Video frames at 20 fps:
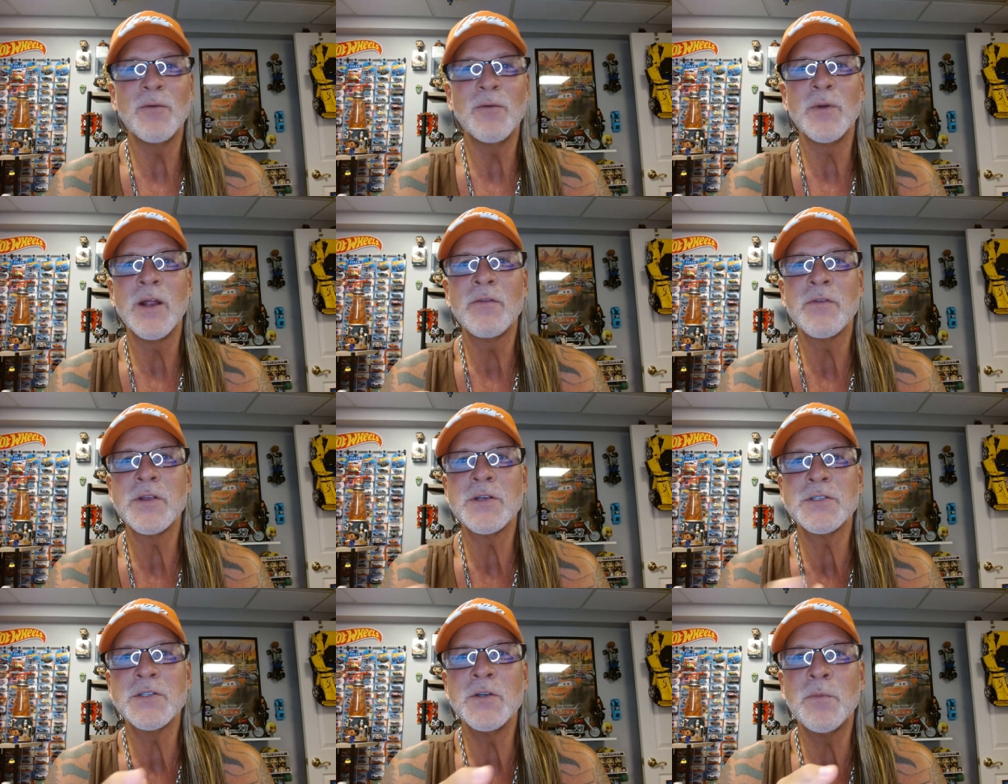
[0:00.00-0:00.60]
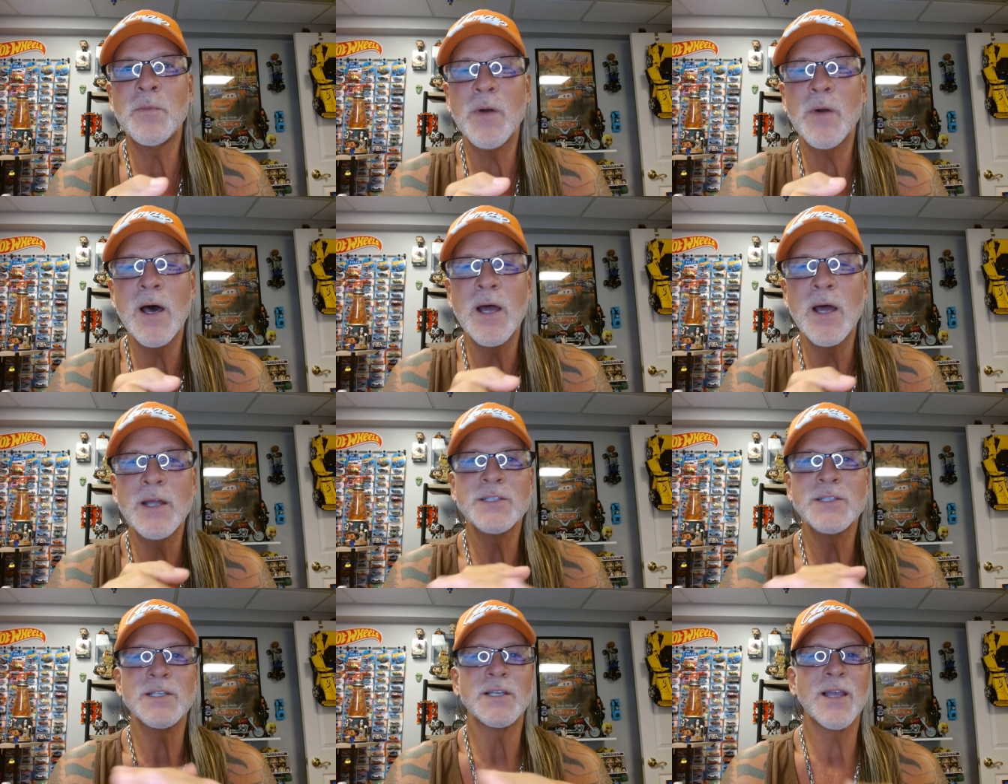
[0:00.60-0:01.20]
Whenever there's new
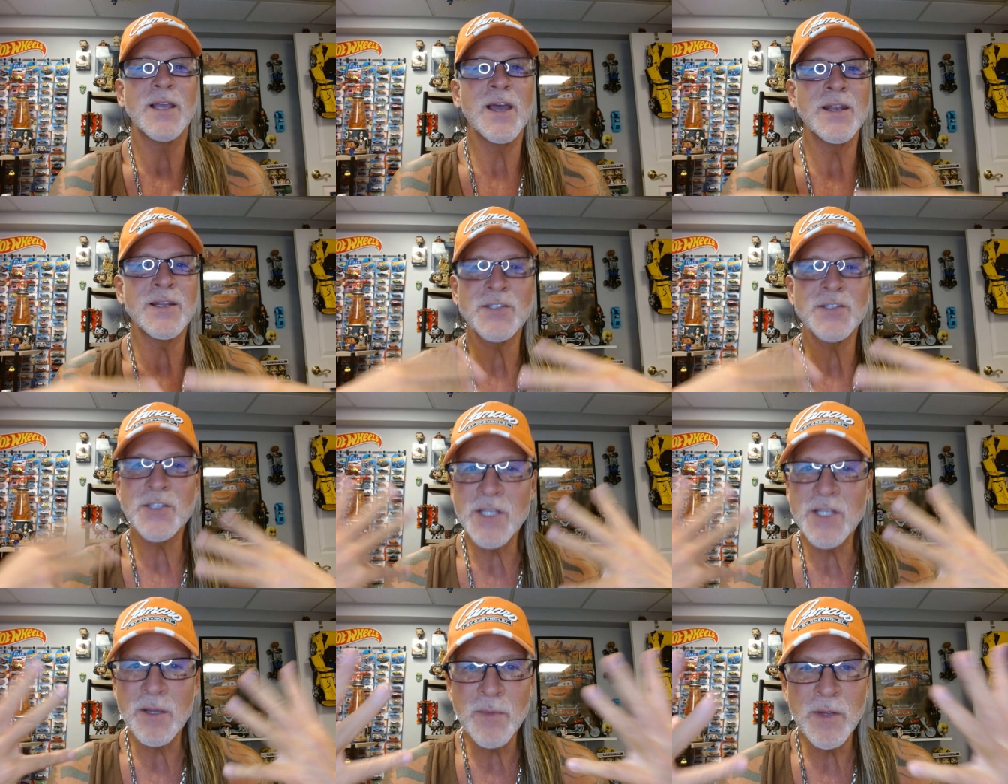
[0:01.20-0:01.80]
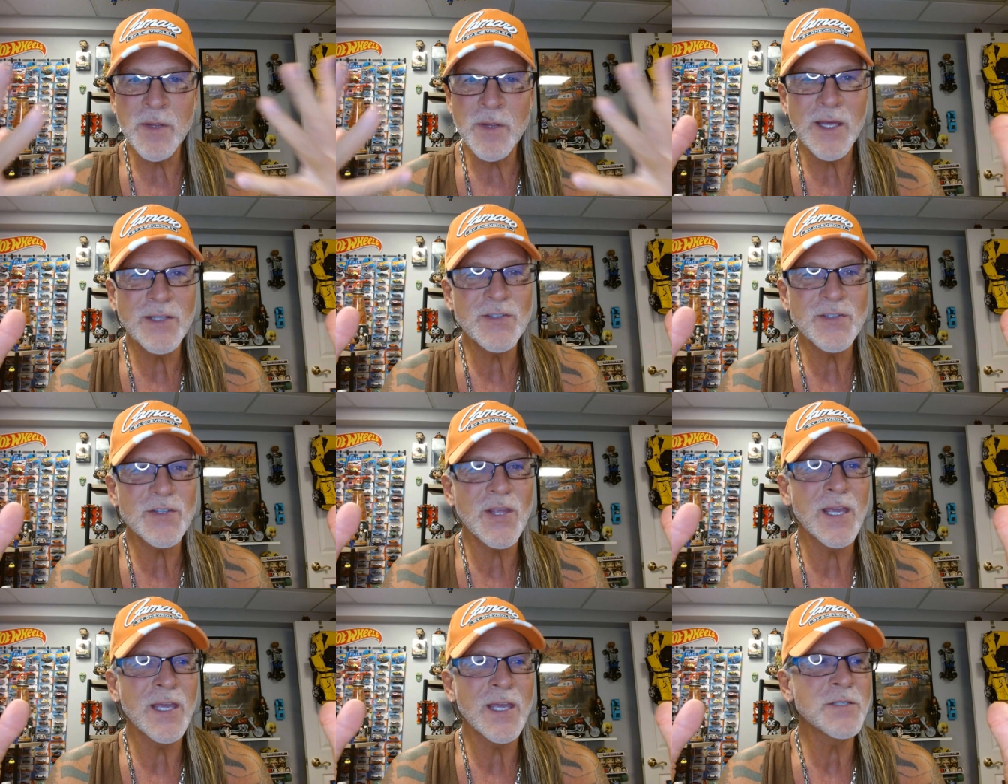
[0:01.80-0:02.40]
products, it kind of
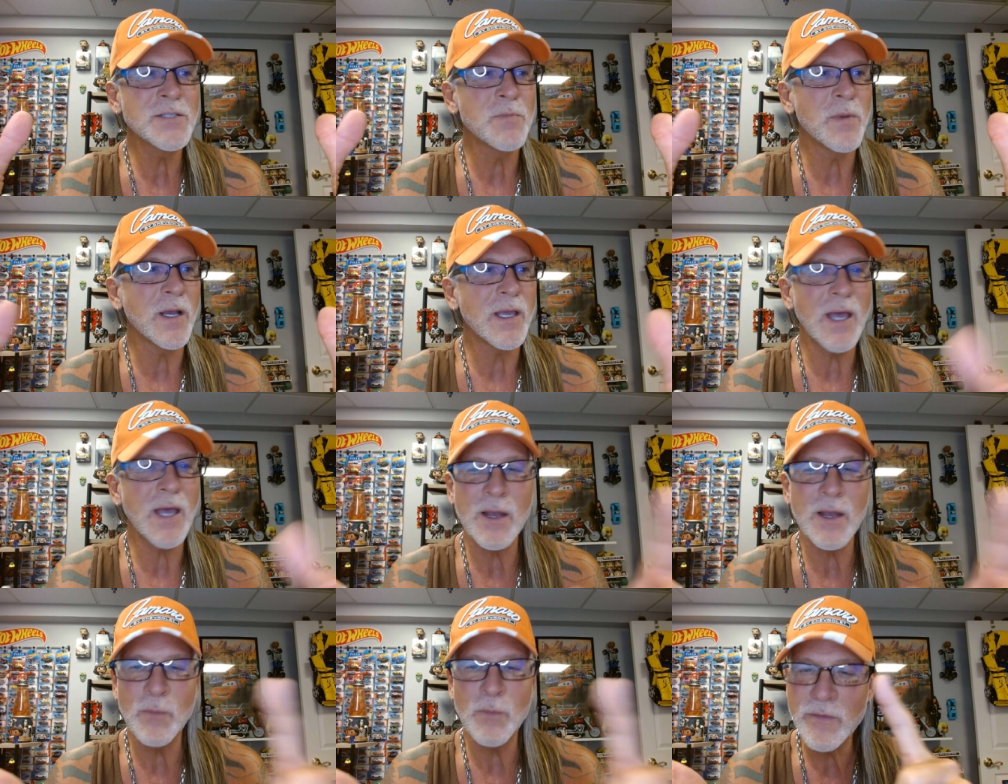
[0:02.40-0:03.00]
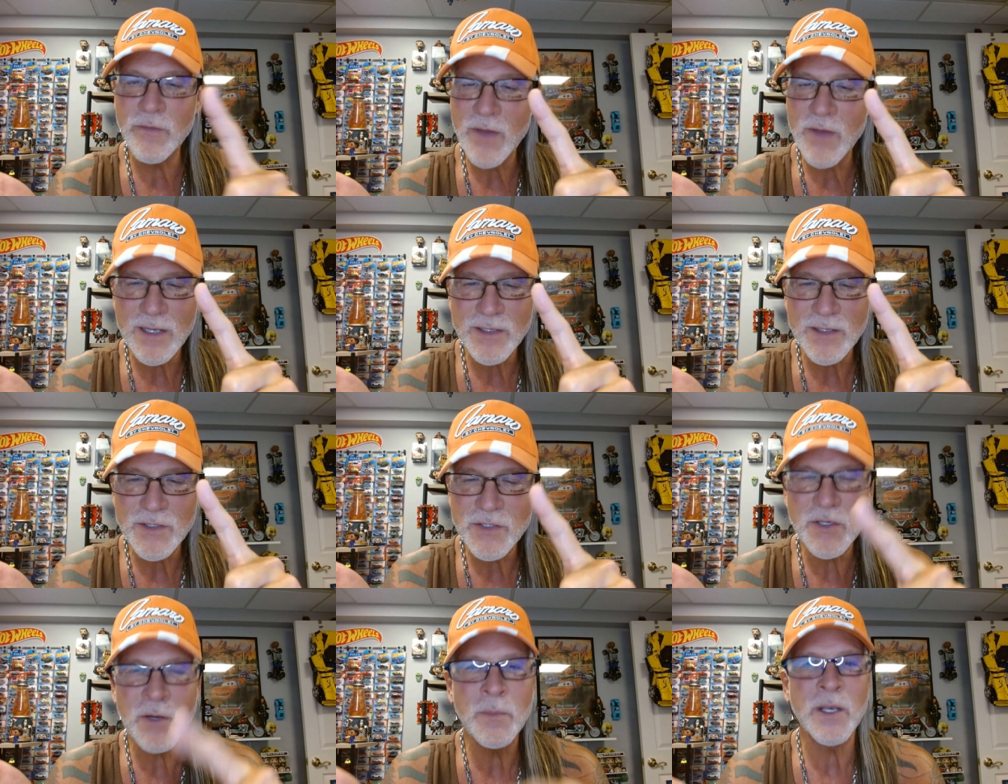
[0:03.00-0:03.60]
stimulates things. But God, we've
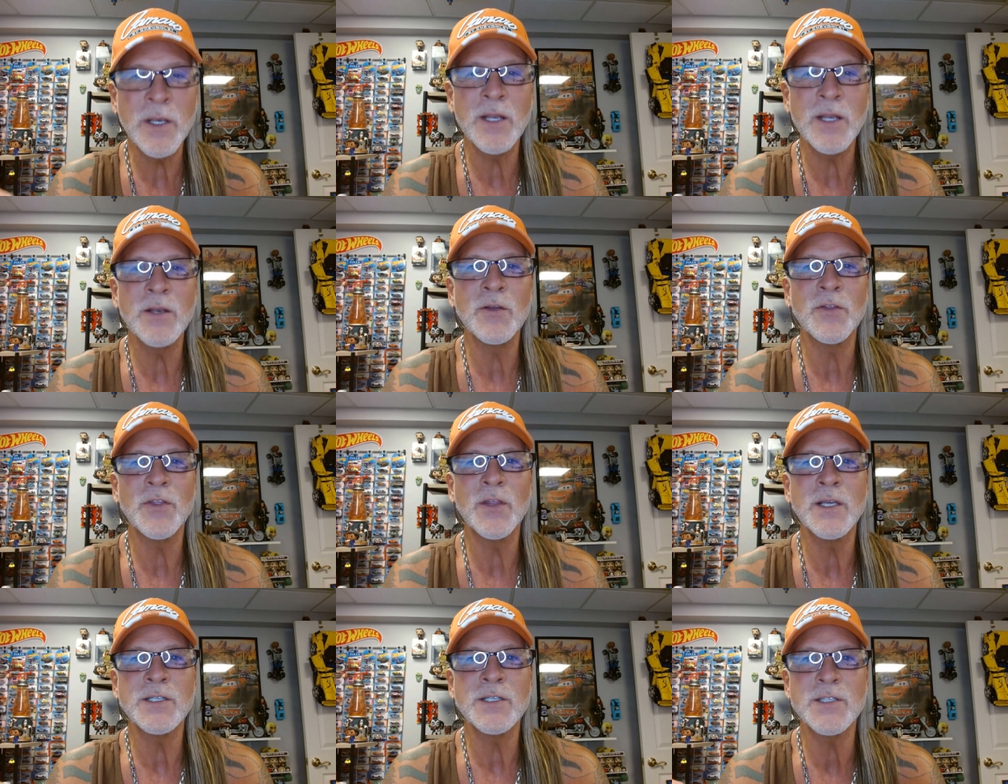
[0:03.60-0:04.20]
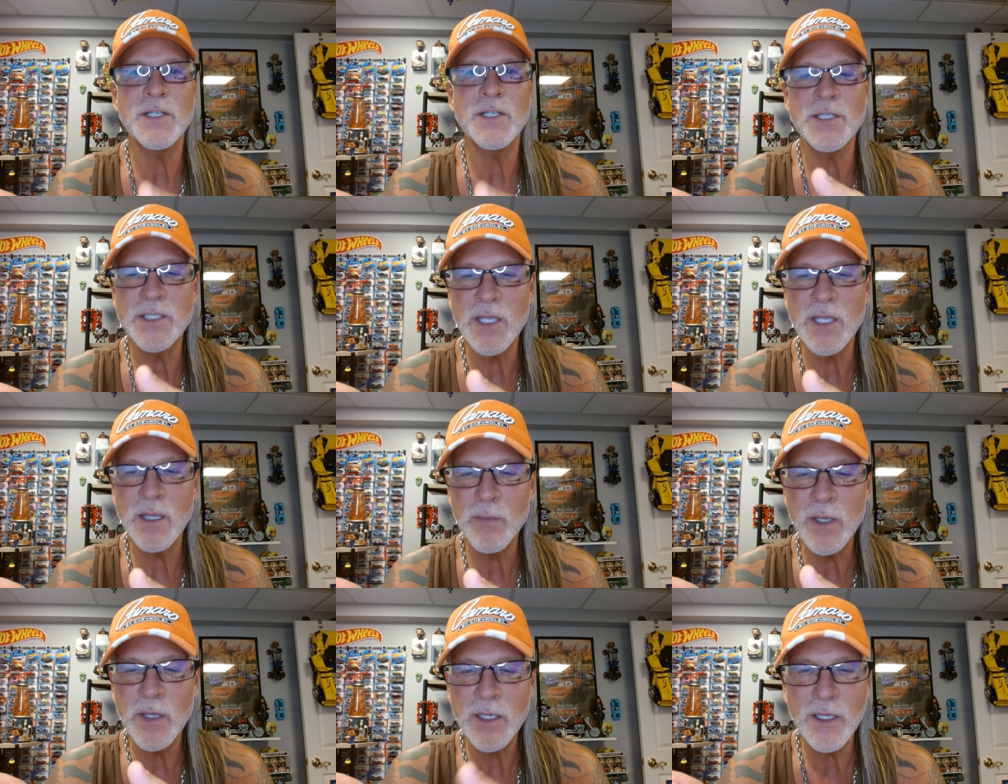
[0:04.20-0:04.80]
had so many new things. The
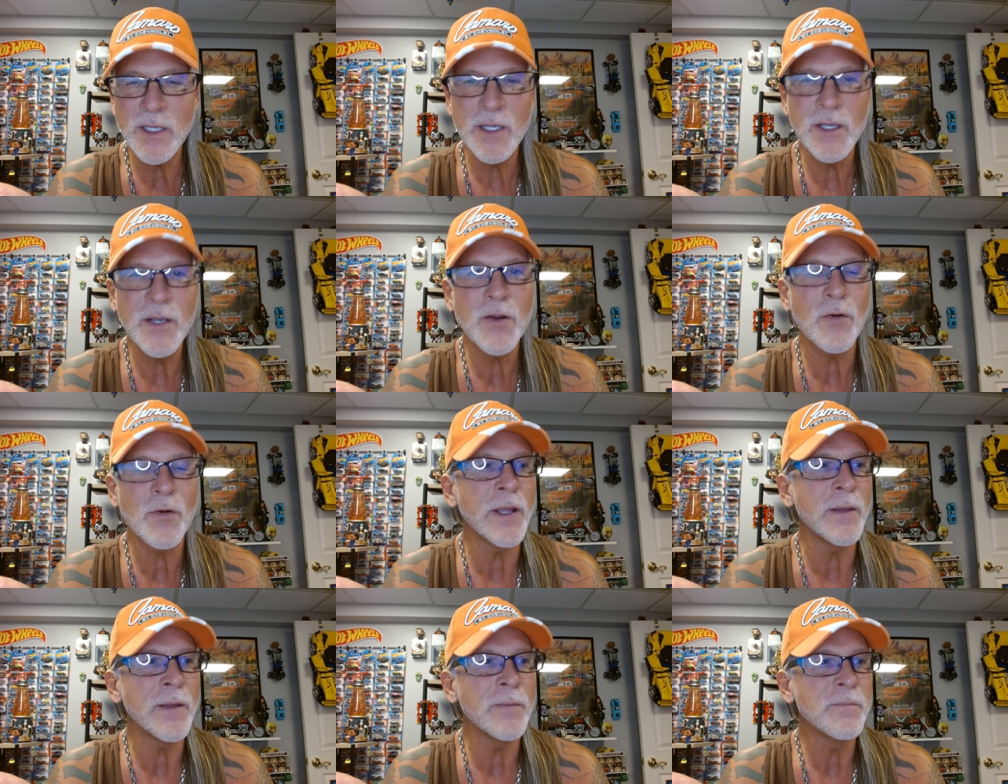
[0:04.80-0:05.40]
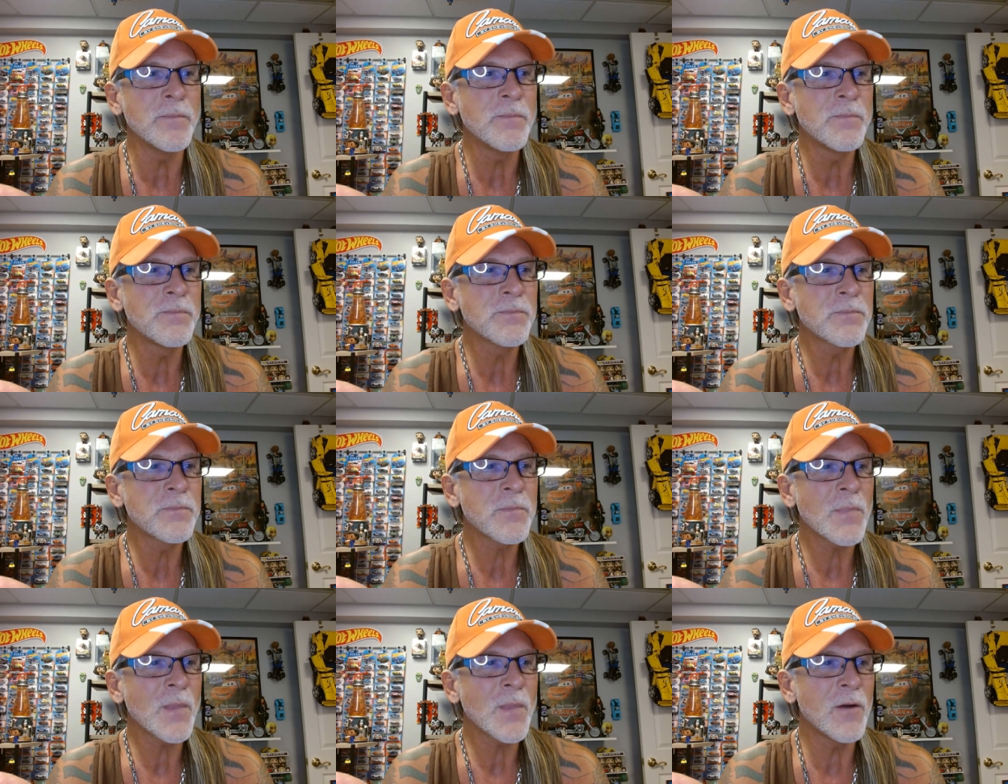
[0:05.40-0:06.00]
CBD cream.
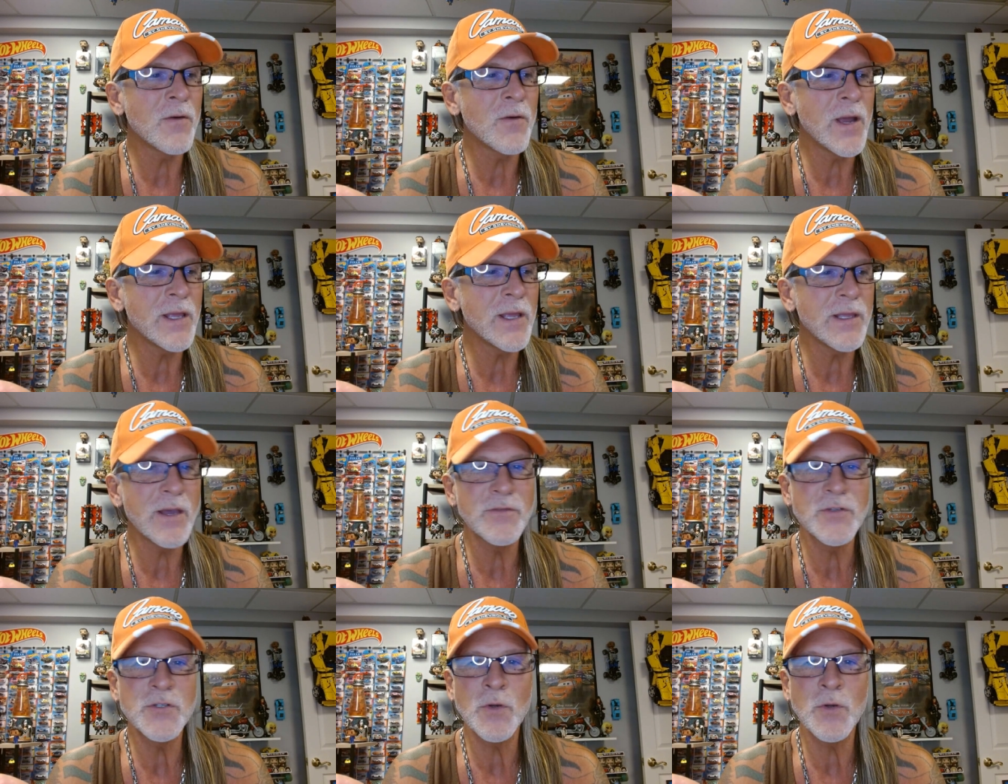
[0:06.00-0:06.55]
All right, you have